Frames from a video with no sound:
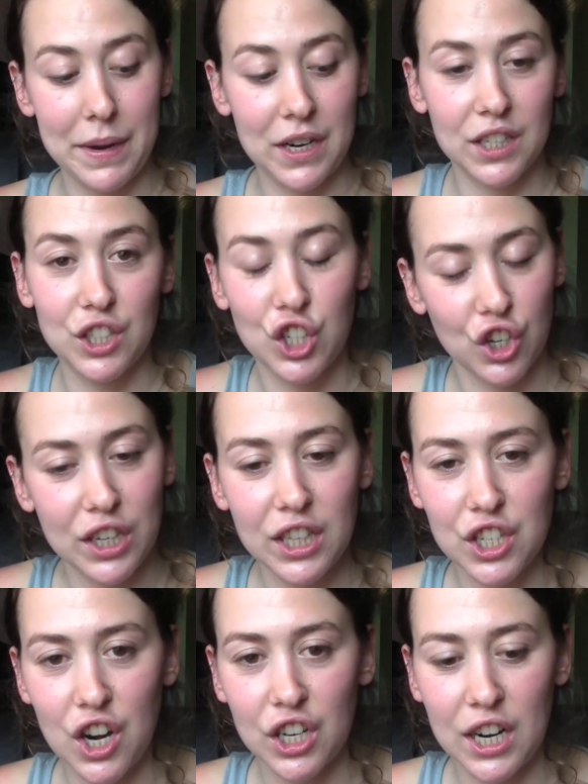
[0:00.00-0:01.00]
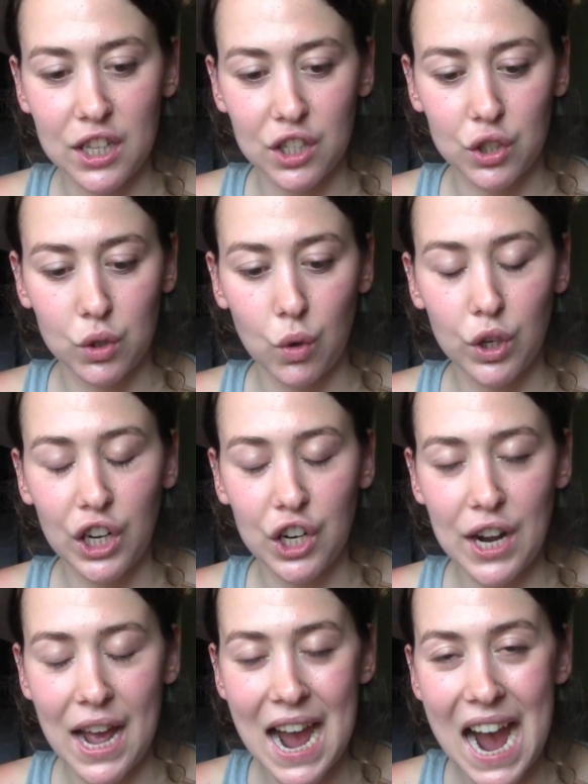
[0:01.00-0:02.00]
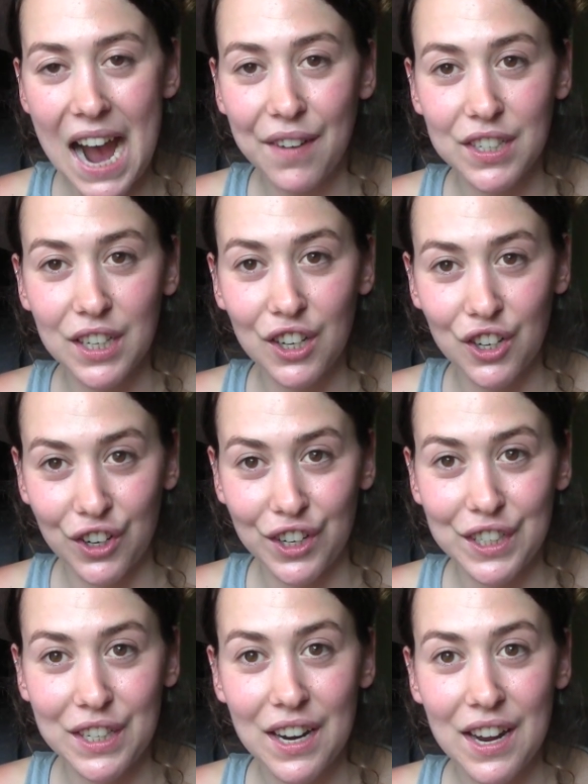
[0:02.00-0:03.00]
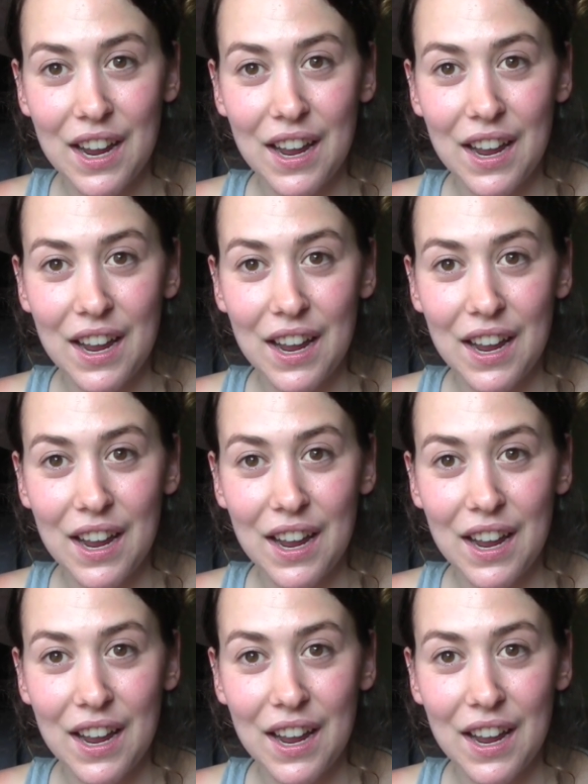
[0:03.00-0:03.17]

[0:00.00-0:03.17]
because during the dark night of the soul, you're going to have to learn